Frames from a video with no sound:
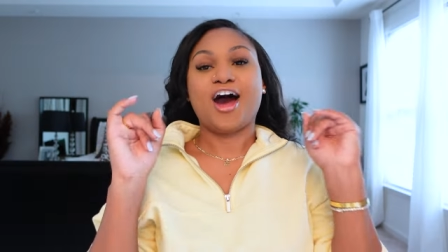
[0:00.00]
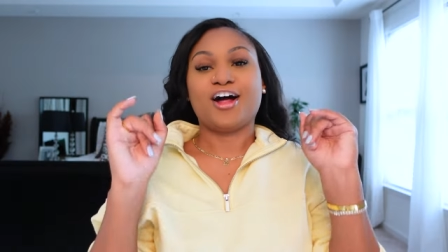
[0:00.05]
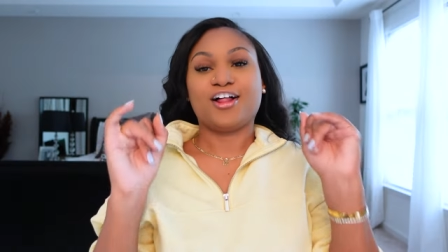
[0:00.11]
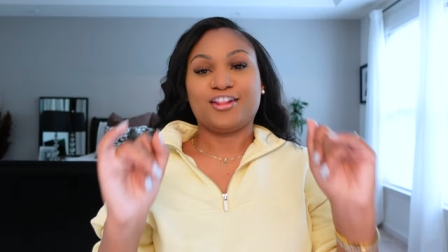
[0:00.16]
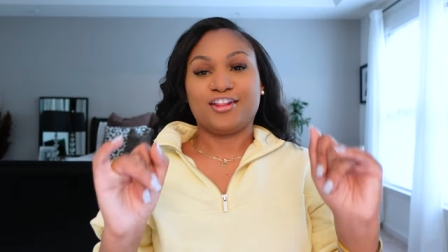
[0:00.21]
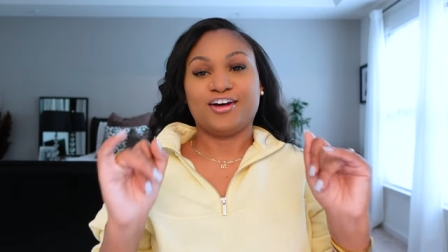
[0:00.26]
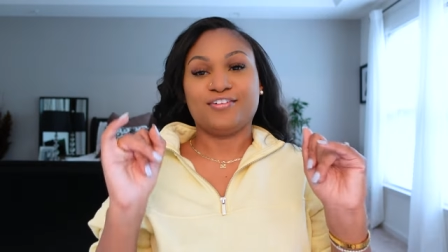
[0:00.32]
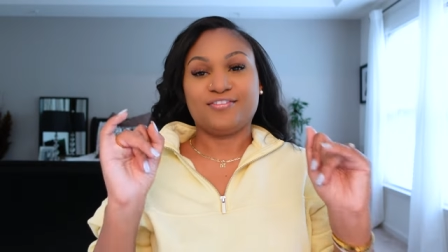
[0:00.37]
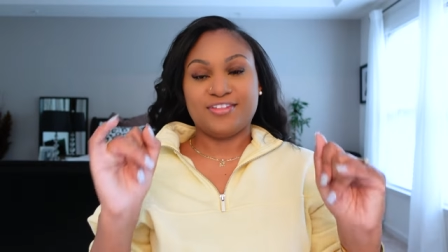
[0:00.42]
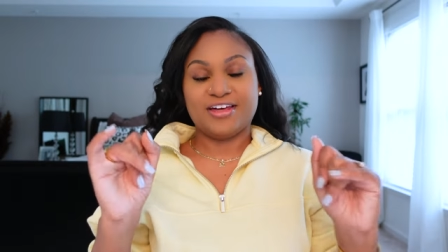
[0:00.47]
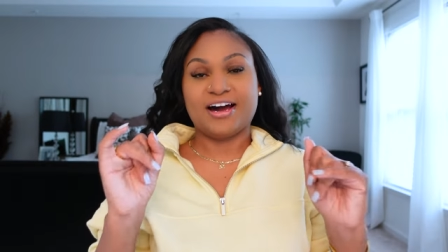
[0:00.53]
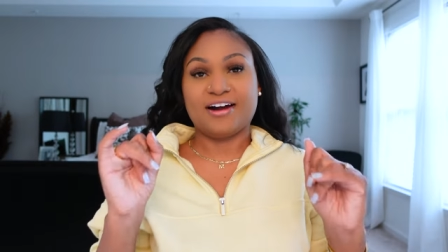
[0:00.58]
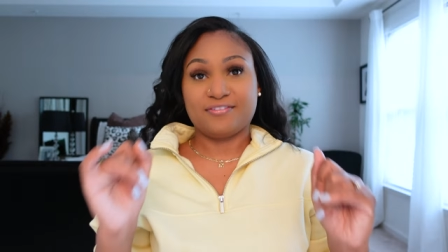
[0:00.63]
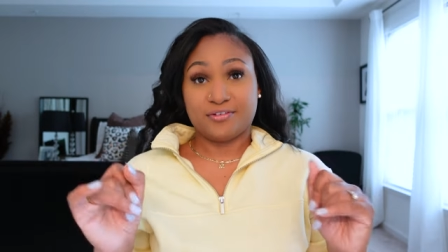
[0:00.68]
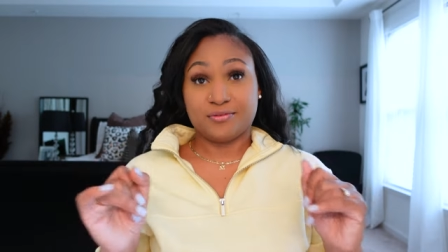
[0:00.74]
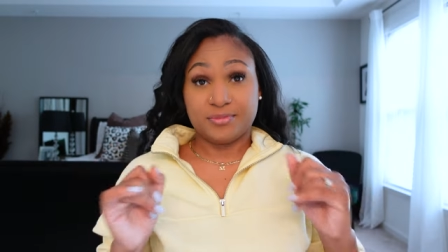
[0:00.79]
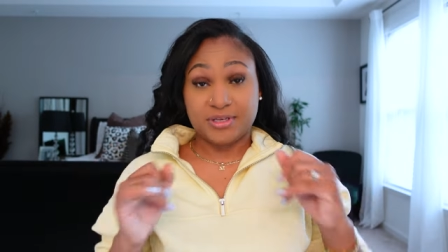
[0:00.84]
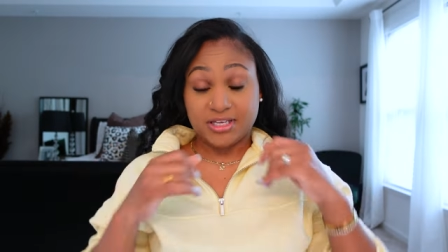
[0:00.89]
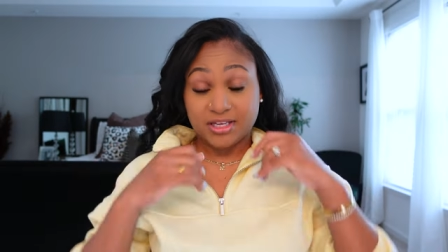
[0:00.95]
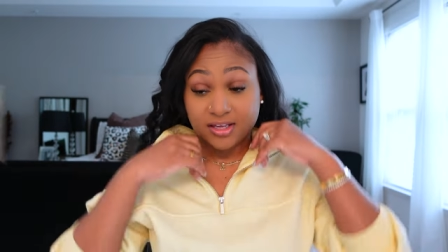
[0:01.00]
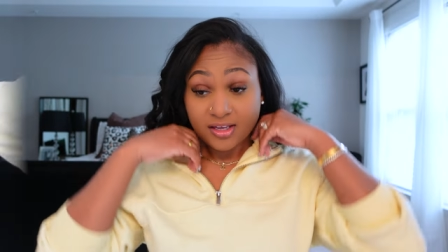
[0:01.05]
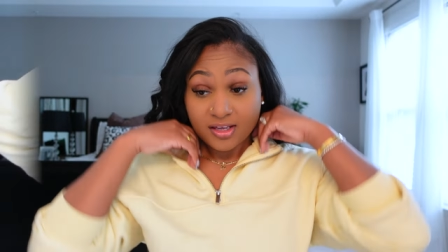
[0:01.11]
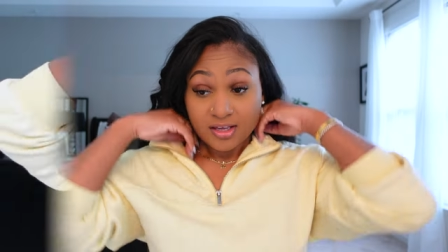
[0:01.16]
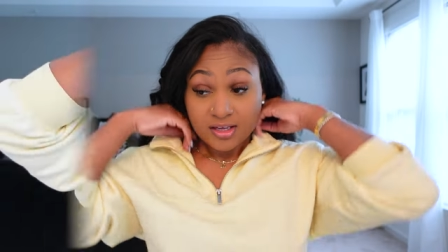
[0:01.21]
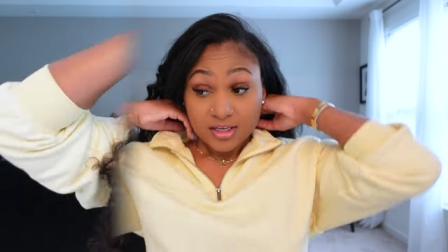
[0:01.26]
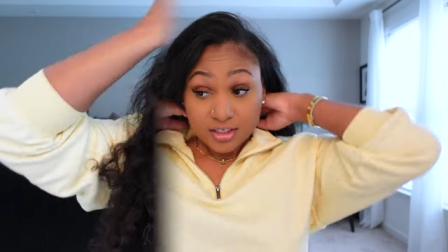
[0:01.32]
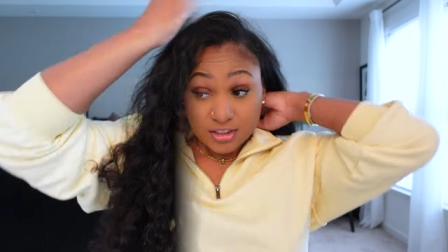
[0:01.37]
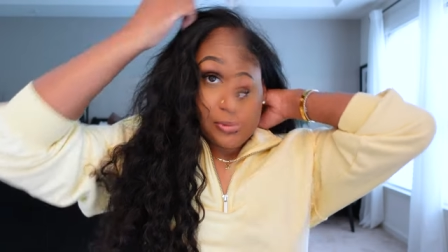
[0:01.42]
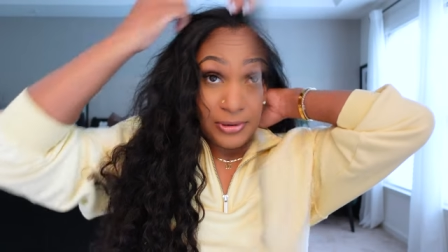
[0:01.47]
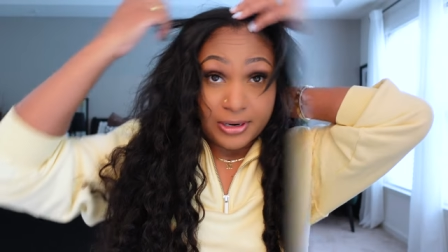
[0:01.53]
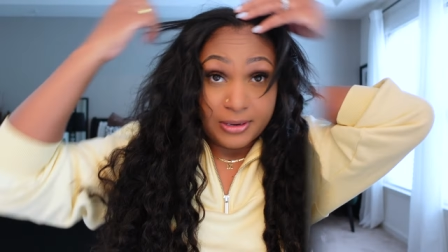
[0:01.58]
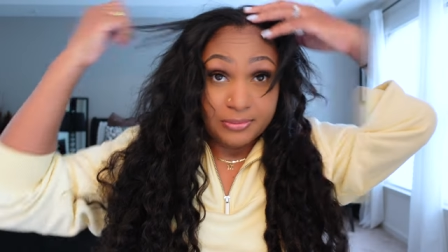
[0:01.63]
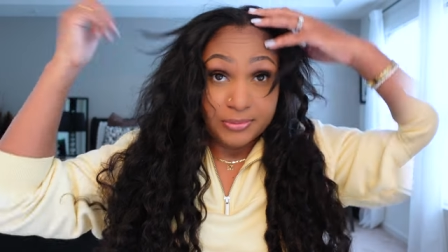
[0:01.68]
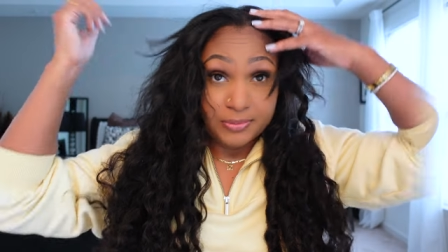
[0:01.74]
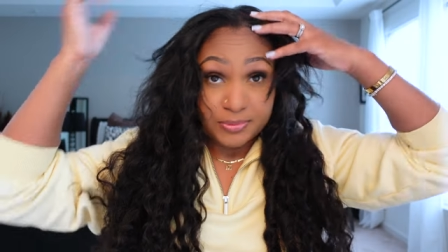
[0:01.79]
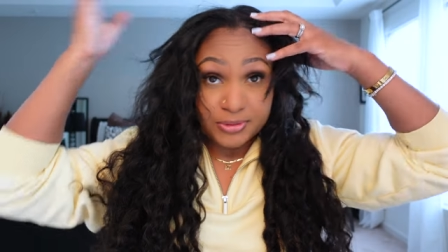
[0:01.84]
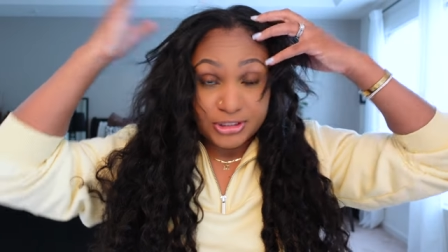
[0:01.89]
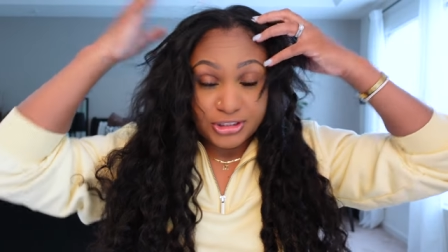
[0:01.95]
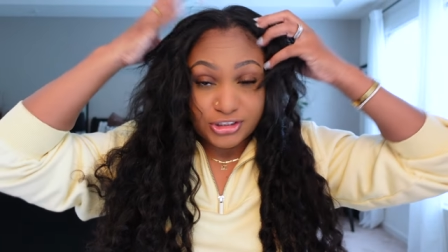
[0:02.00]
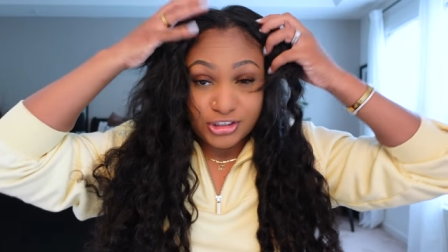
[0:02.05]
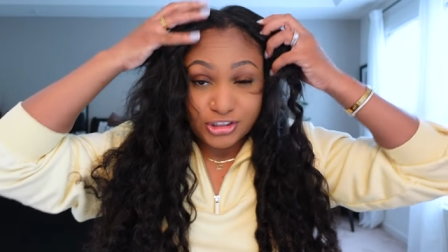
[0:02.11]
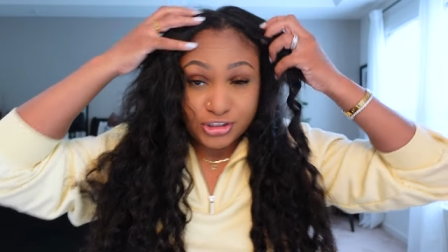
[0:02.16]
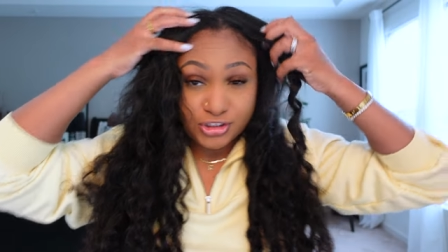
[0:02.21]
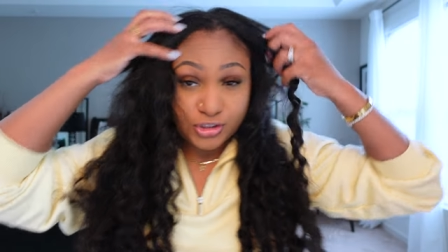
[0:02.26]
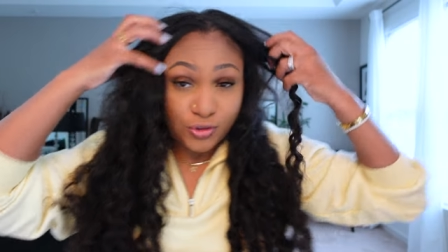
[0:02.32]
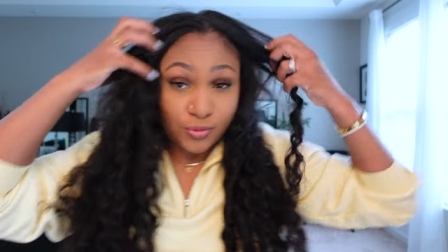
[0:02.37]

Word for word: Love that for me. I'm probably just